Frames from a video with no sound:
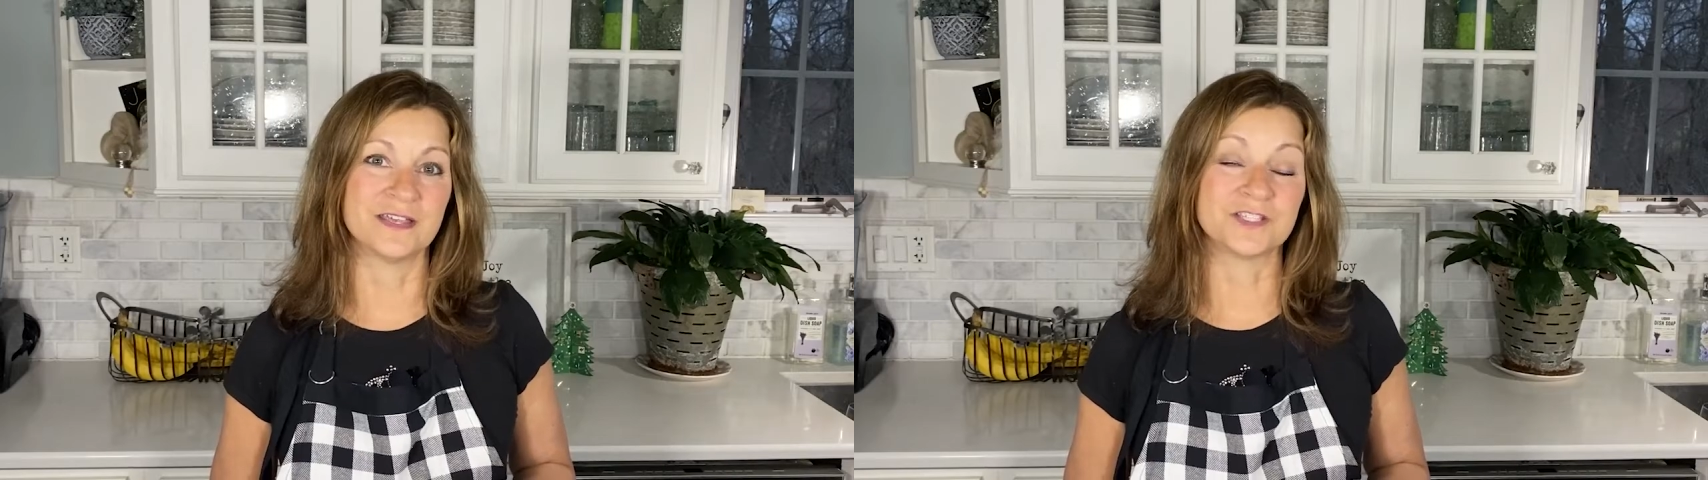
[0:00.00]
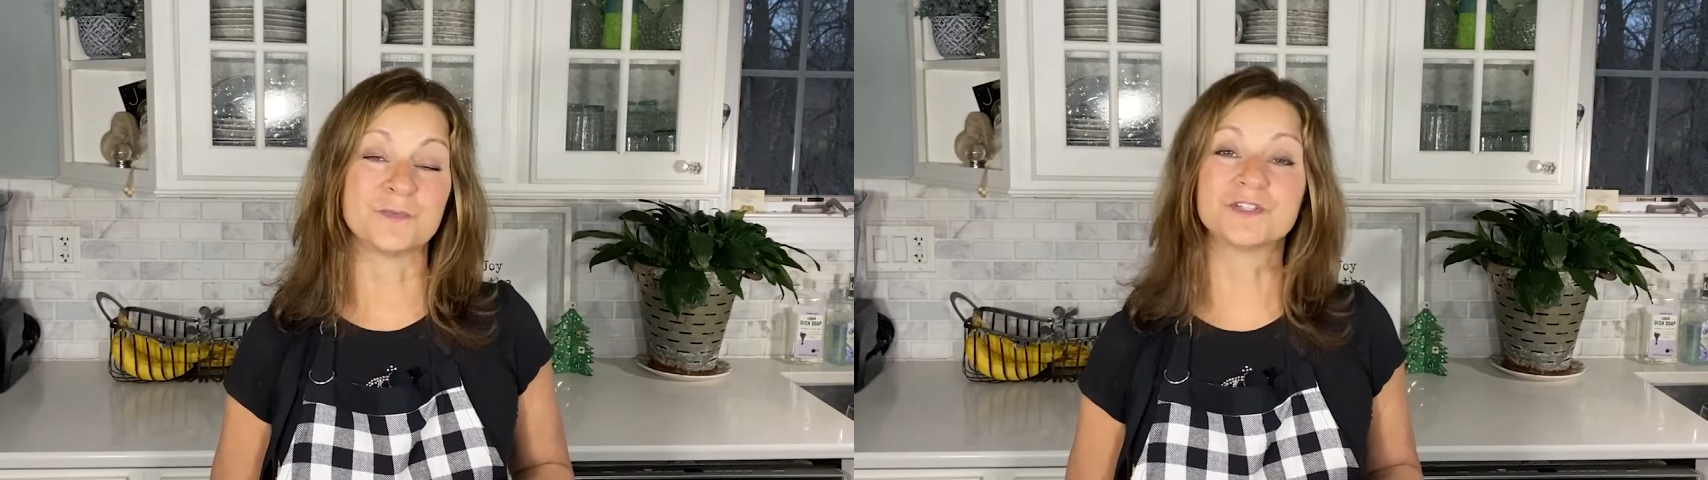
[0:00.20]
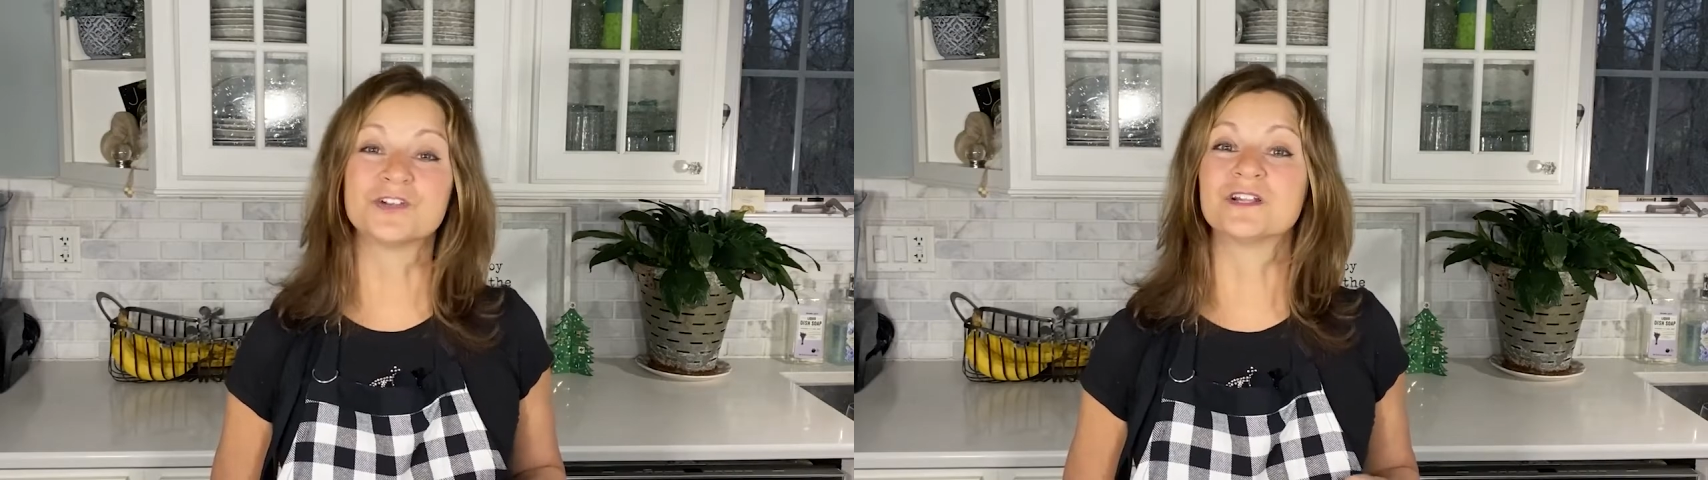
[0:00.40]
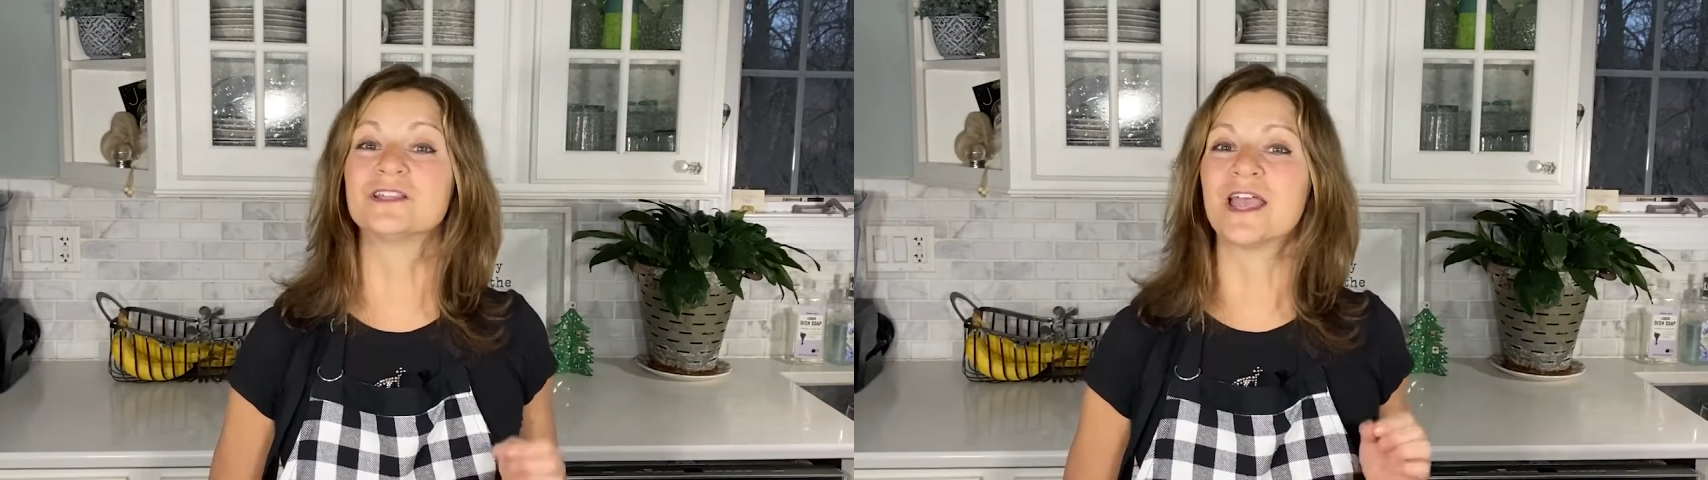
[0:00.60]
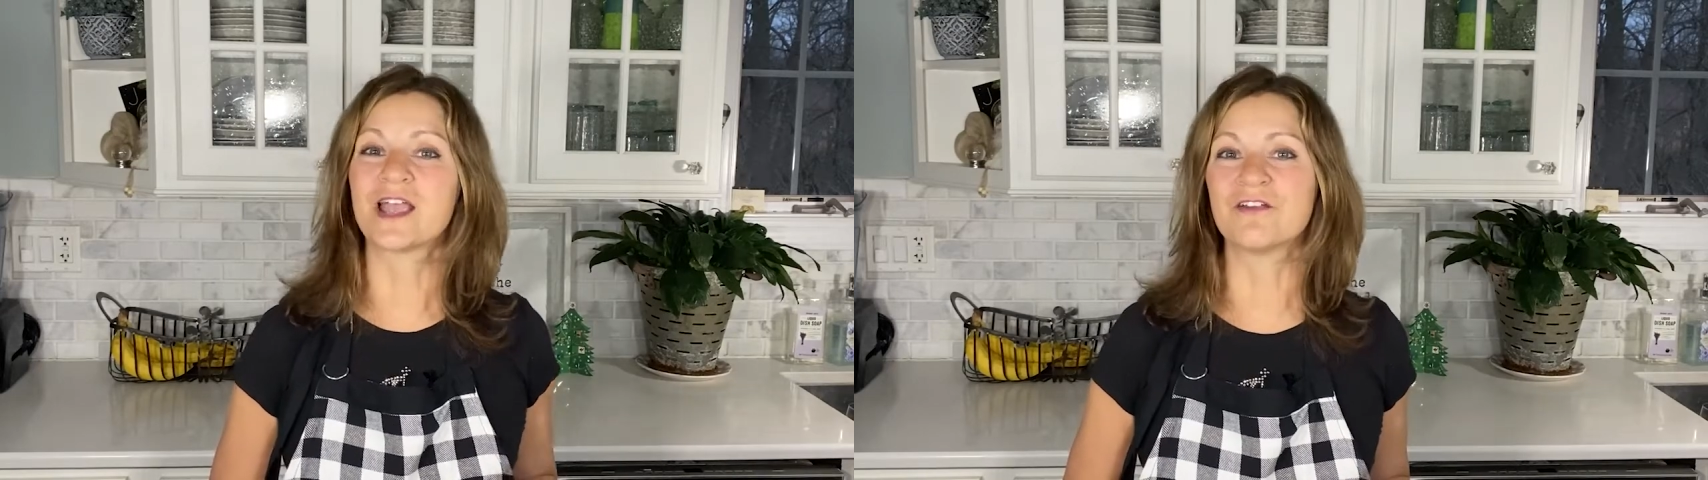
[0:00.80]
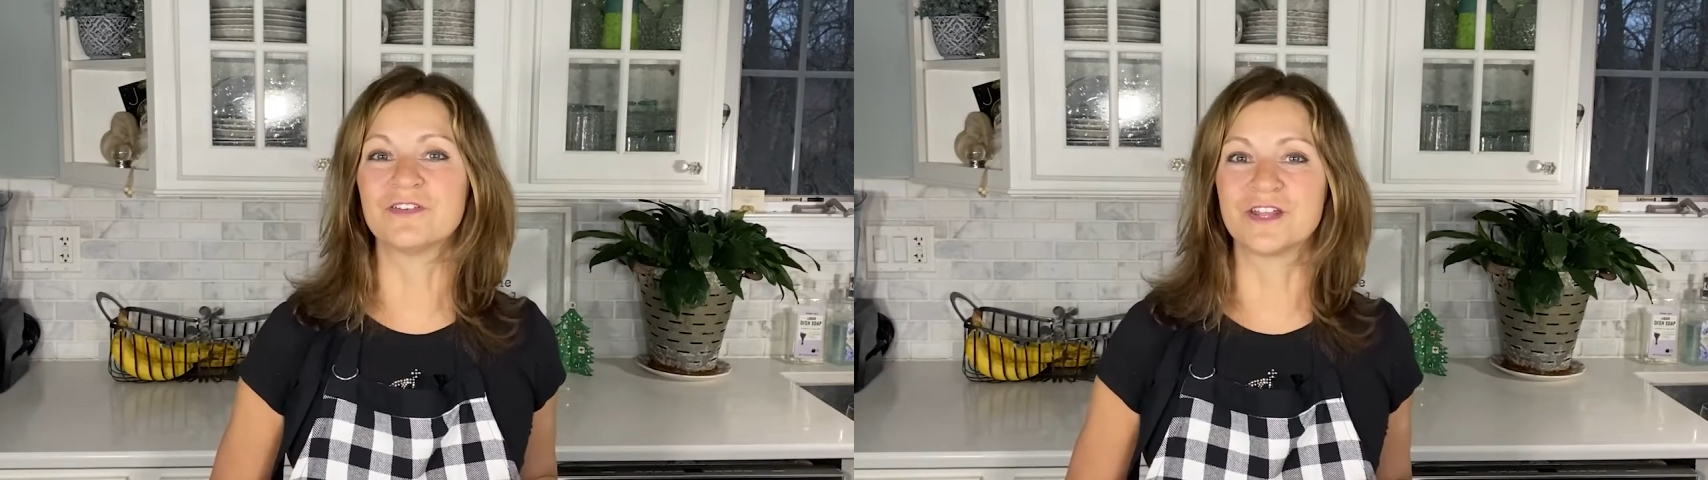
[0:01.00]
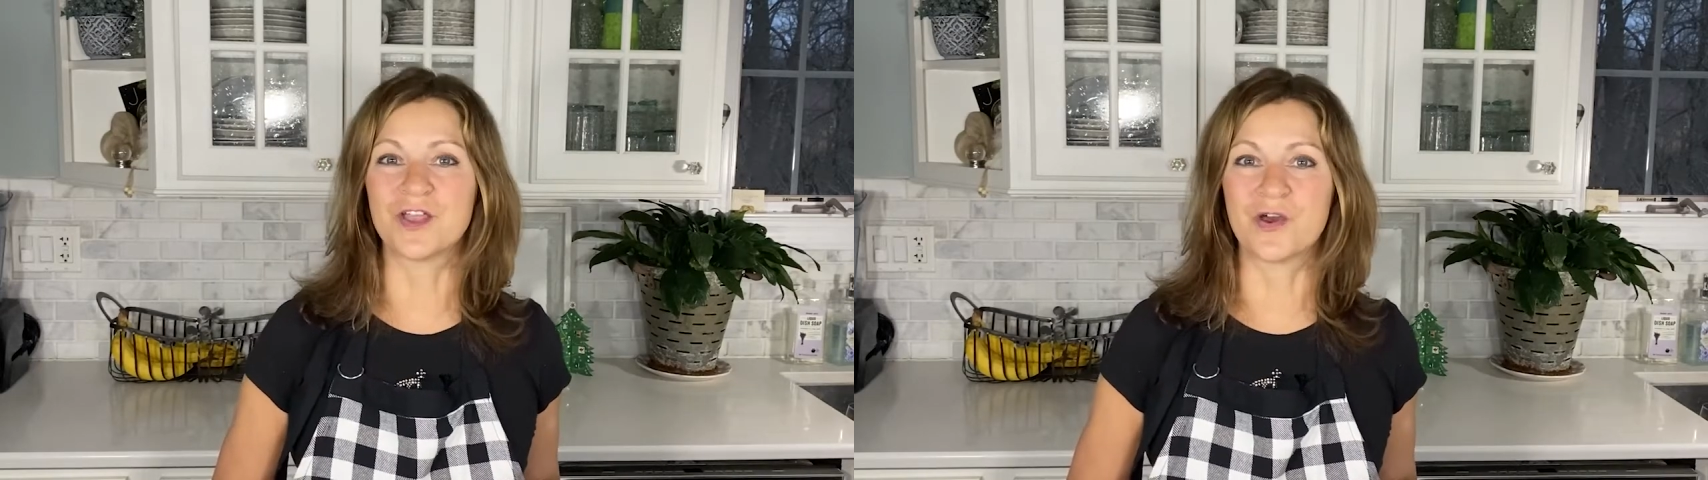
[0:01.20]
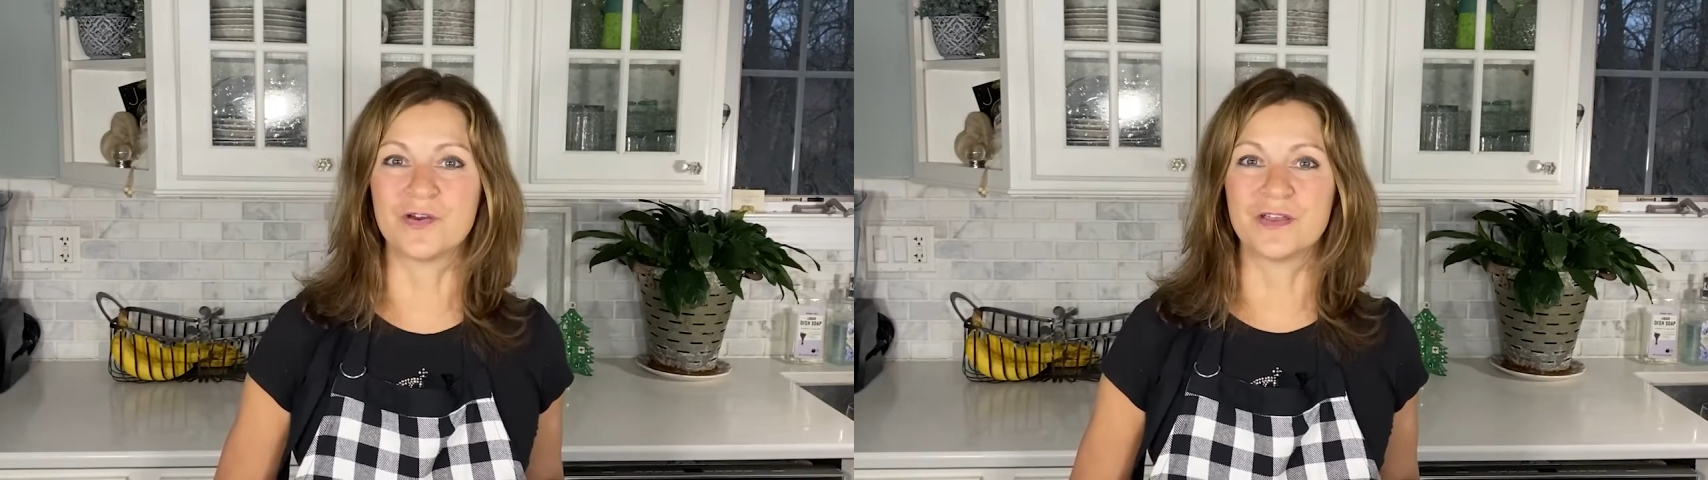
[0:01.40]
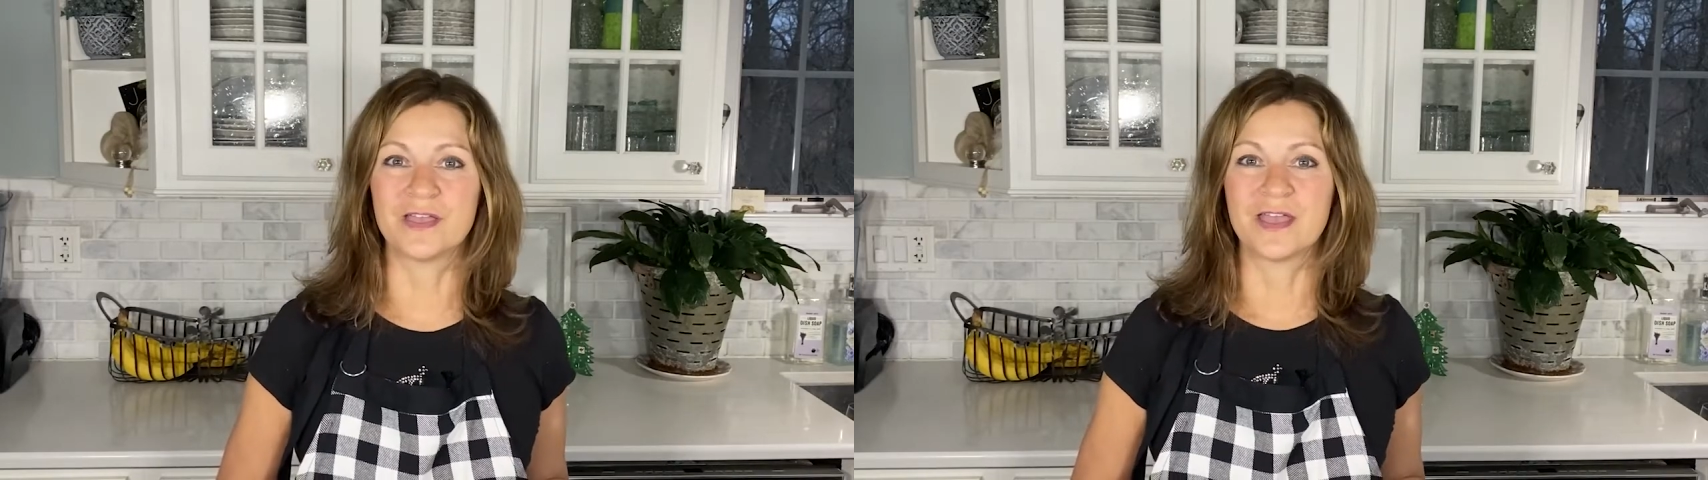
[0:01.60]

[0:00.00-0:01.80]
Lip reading: So be sure to like our video